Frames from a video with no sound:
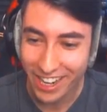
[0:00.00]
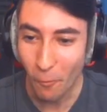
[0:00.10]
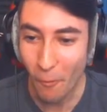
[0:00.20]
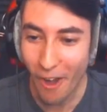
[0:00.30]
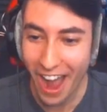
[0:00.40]

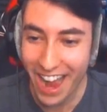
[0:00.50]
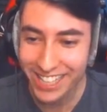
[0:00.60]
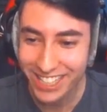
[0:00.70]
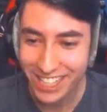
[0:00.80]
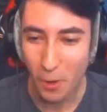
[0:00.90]

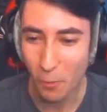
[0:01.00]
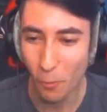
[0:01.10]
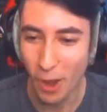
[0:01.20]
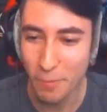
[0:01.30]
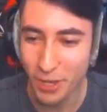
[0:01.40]
What?
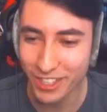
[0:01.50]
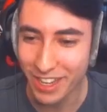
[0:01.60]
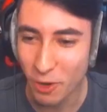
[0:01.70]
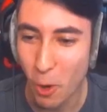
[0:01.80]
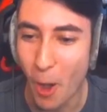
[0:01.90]
1 mil...
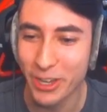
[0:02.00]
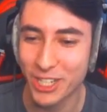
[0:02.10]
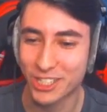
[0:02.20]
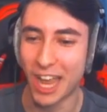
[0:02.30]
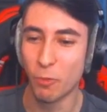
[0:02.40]
Huawei
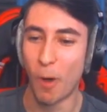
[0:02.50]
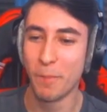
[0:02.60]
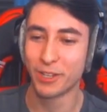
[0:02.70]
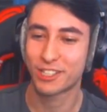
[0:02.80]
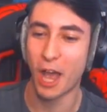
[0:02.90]
just said 1
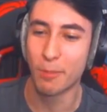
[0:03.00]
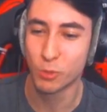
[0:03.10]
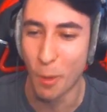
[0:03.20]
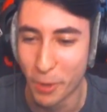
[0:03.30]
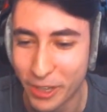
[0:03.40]
mil subs,
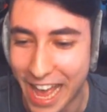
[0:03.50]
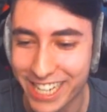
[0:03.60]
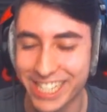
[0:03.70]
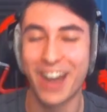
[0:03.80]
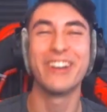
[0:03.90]
1 mil likes
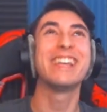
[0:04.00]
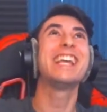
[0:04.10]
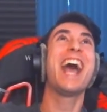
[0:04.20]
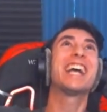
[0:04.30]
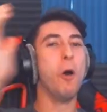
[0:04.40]
now. Yes!